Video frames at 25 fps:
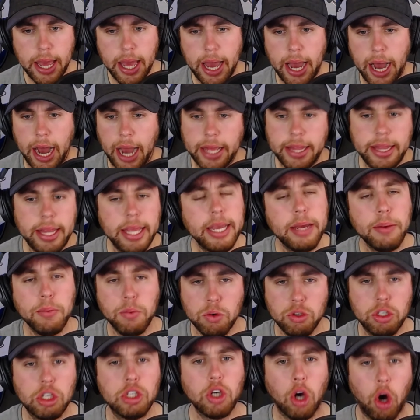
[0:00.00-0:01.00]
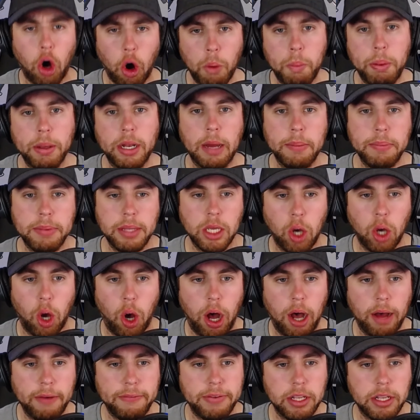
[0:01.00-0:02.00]
I think it will just open up the
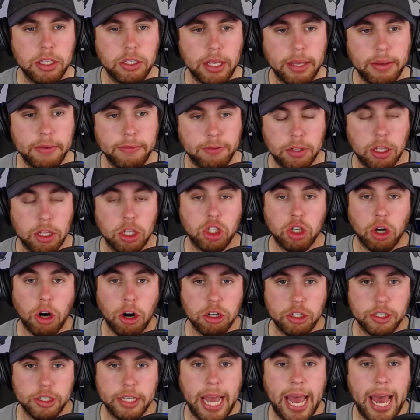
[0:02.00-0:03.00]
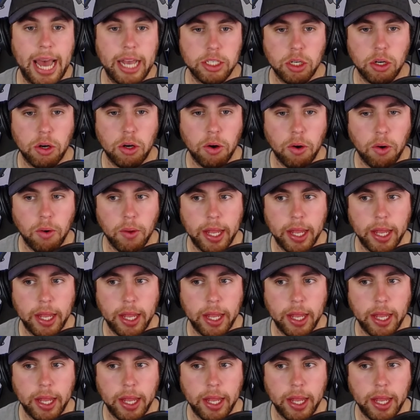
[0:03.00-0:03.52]
offense for the Chargers as a whole.